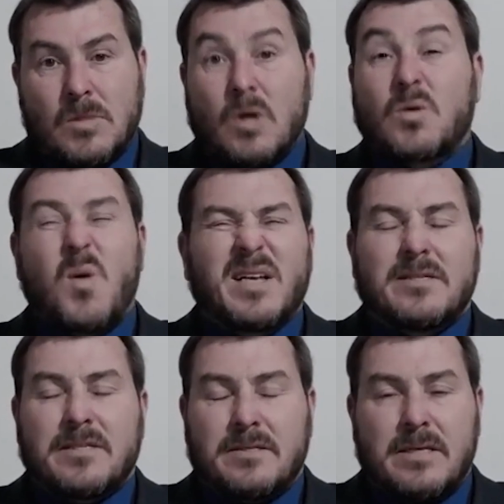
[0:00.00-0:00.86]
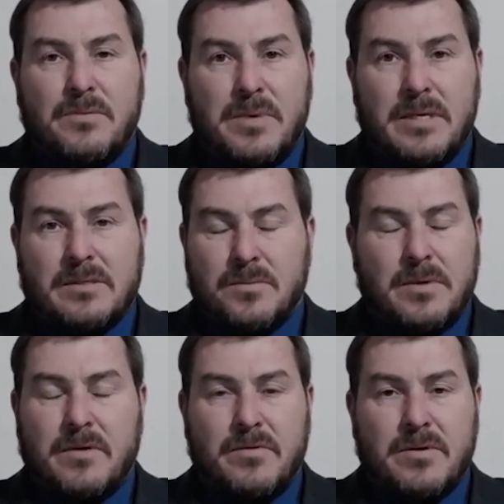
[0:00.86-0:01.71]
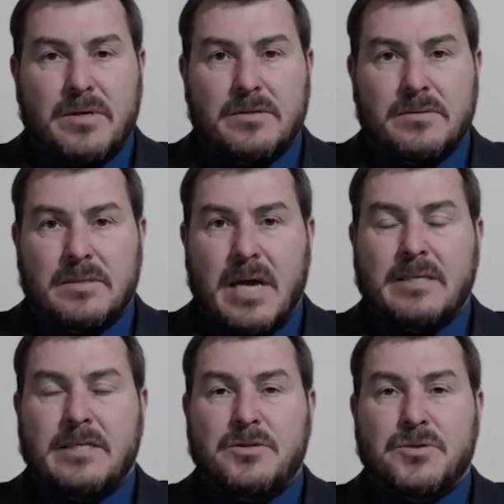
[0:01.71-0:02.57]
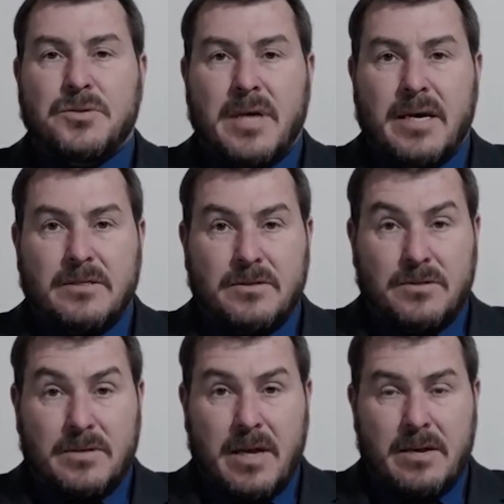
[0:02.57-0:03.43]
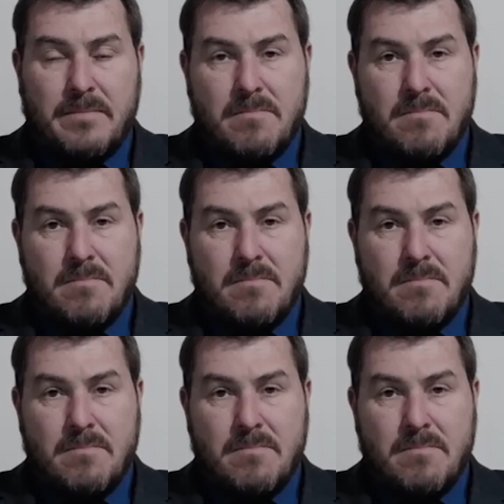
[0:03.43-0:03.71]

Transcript: Not quite 16 weeks, whatever it is. 92 days today.